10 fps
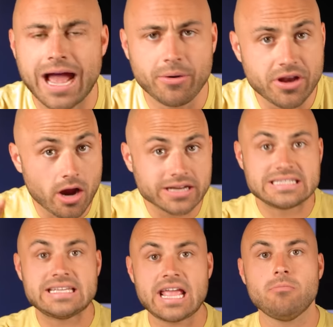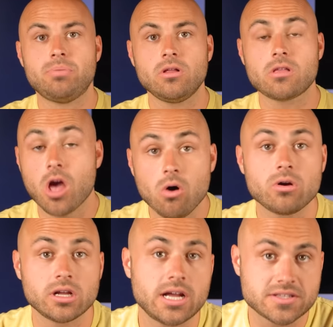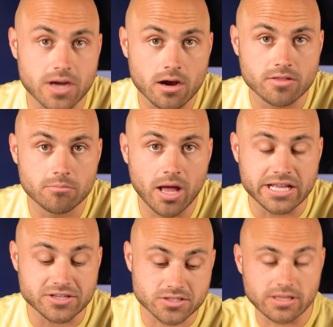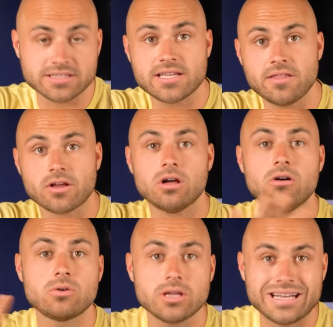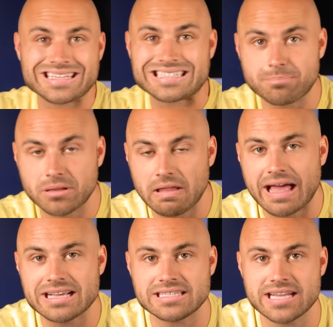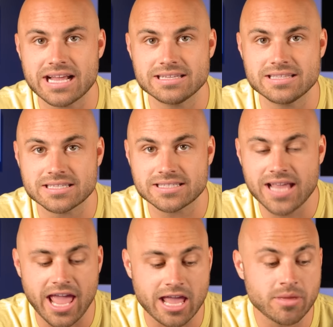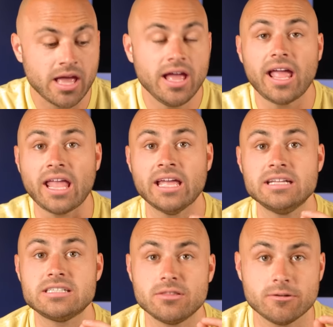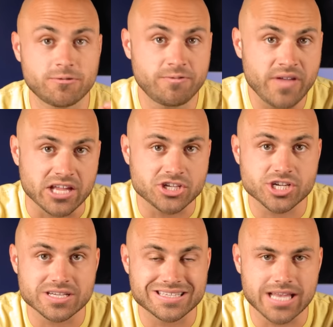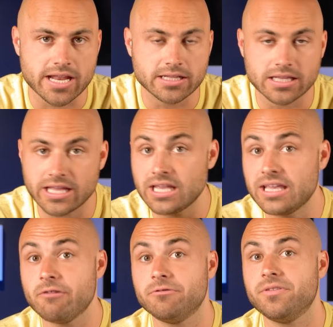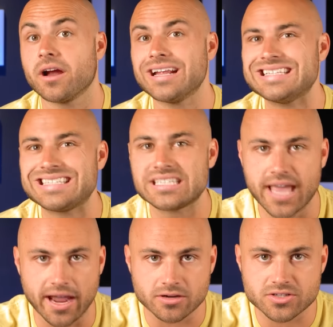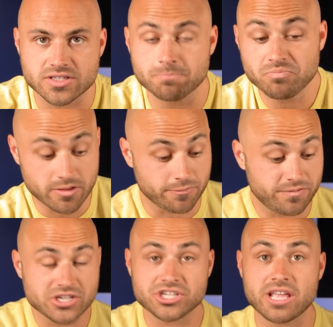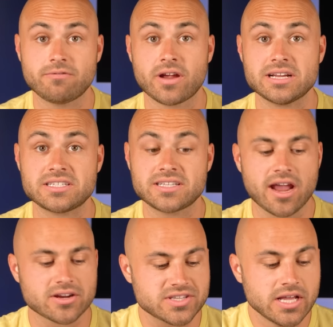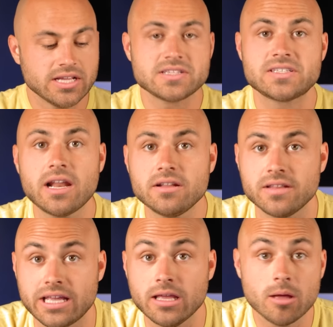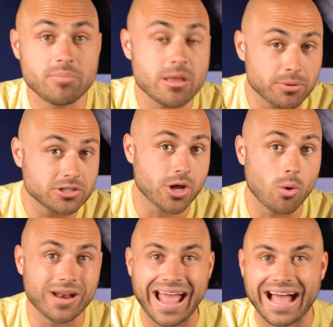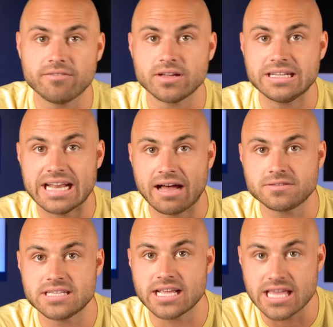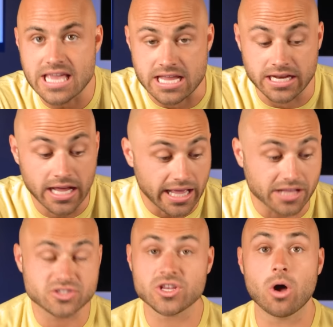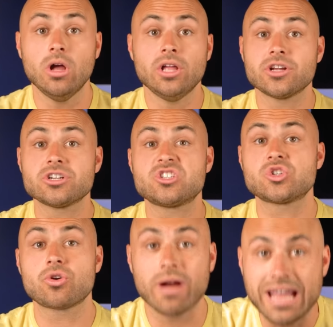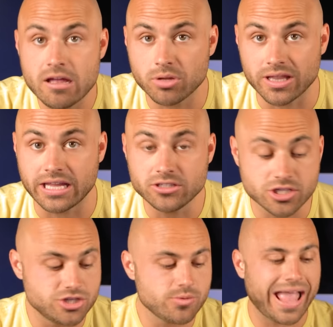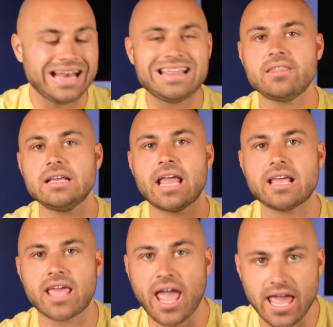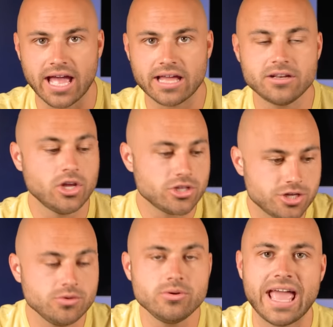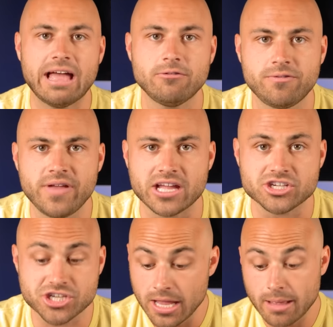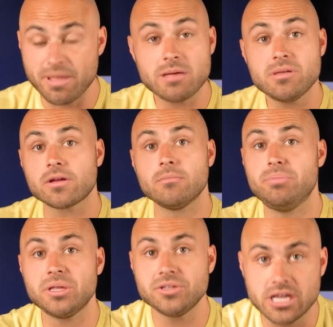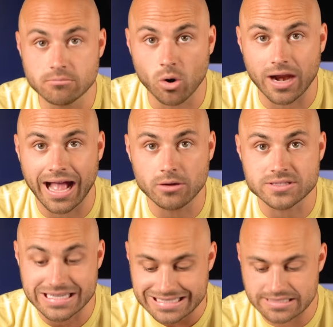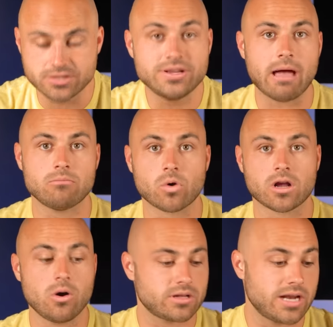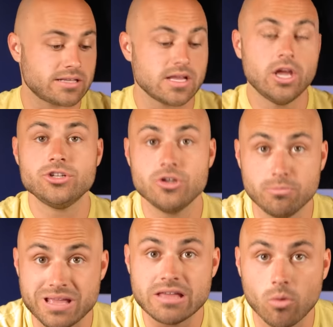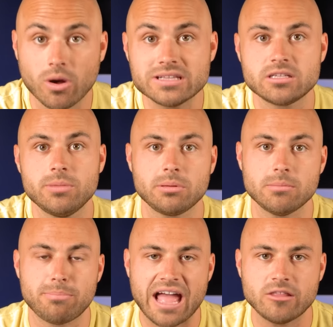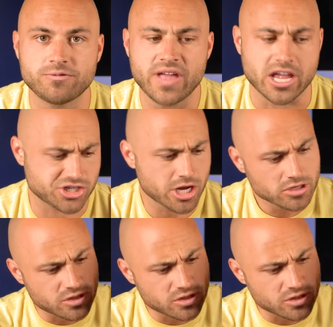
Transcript: Now in our example, coconuts are the money. So let's say the coconut supply stays the same and the fish suddenly get very scarce. The fish get very scarce, suddenly people don't have enough to eat. And so they're scrambling to do anything they can to get fish. Maybe they're building more houses to get more coconuts to be the ones to be able to buy the fish.